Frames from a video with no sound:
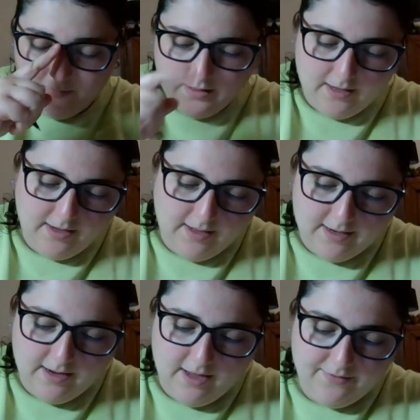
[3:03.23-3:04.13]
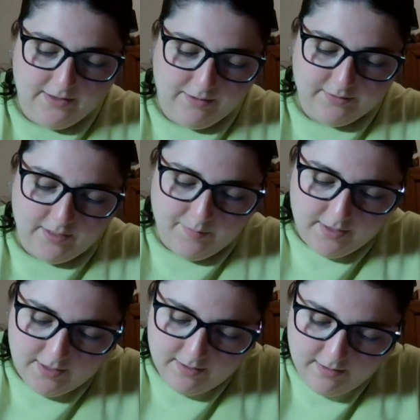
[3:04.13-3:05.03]
Okay, and F equals
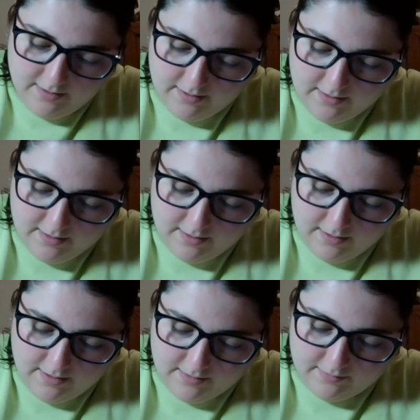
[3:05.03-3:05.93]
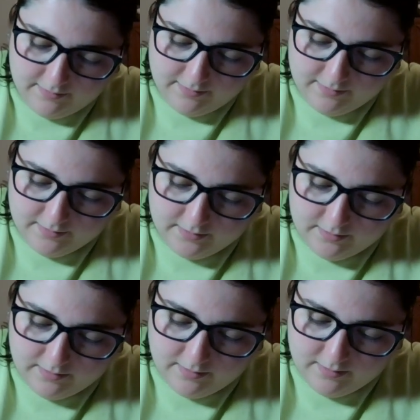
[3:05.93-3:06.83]
ma. F
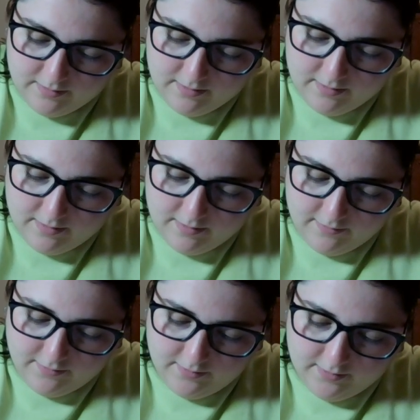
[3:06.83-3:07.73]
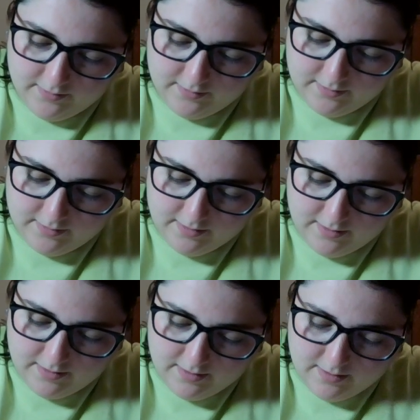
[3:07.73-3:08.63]
is force,
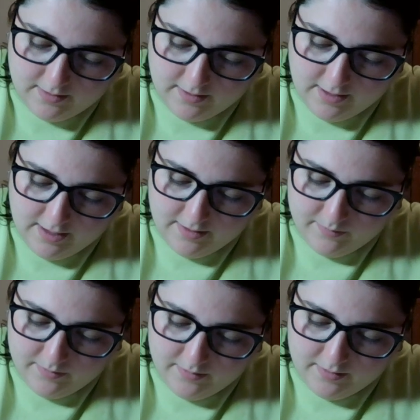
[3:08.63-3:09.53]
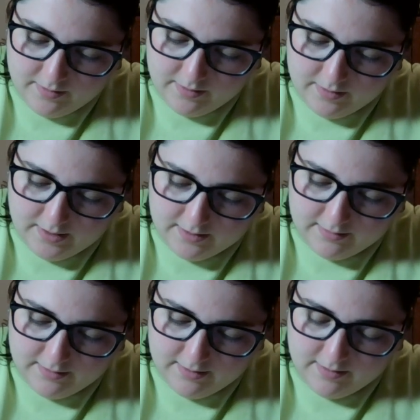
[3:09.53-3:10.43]
m
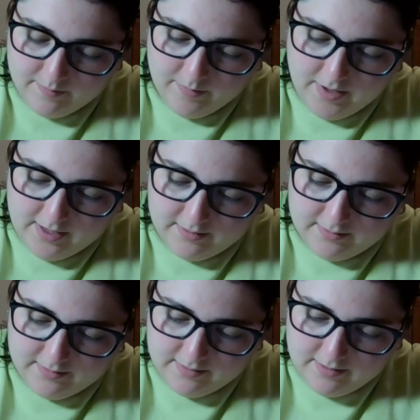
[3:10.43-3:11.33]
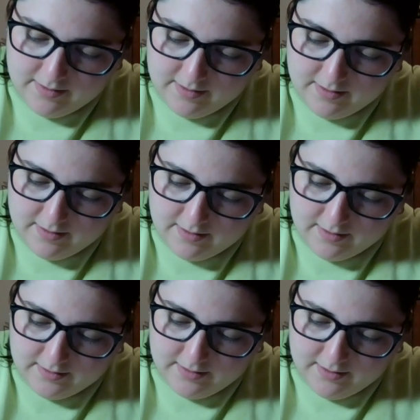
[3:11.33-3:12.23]
is mass,
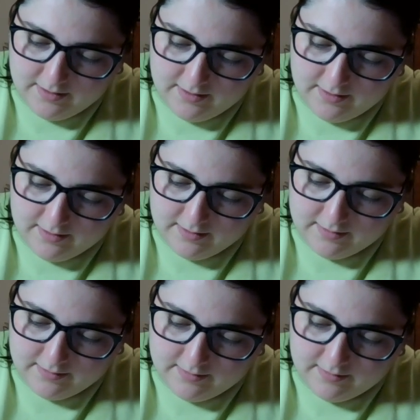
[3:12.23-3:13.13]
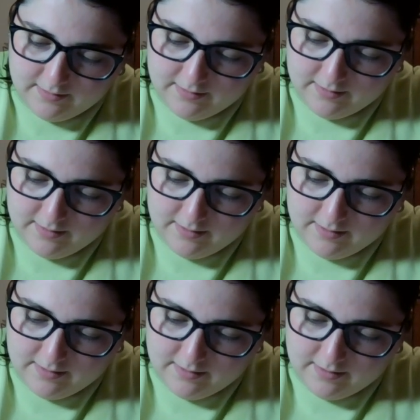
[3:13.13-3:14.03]
and A is
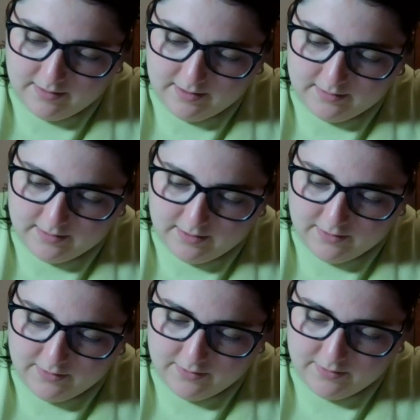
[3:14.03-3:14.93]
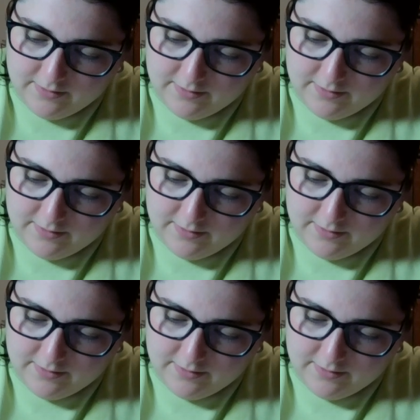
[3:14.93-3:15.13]
acceleration.